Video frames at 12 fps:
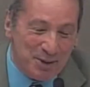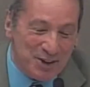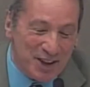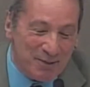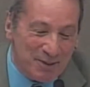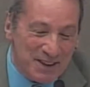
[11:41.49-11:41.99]

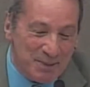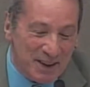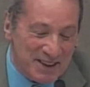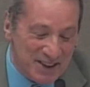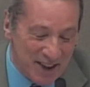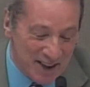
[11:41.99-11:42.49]
appreciate and
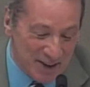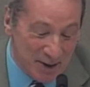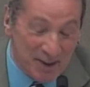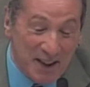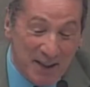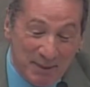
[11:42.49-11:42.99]
respect
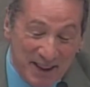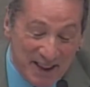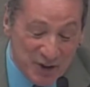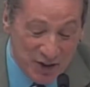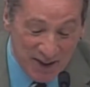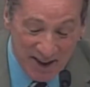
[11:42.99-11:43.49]
your
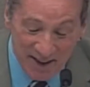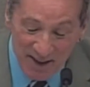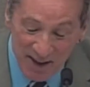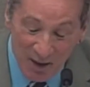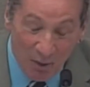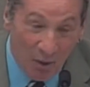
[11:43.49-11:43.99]
combination and
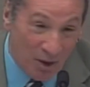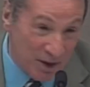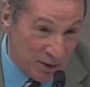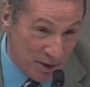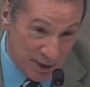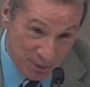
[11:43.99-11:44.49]
all
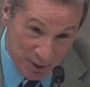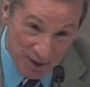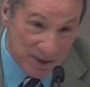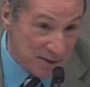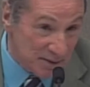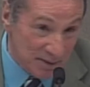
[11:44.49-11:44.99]
your hard
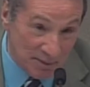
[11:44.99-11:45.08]
work.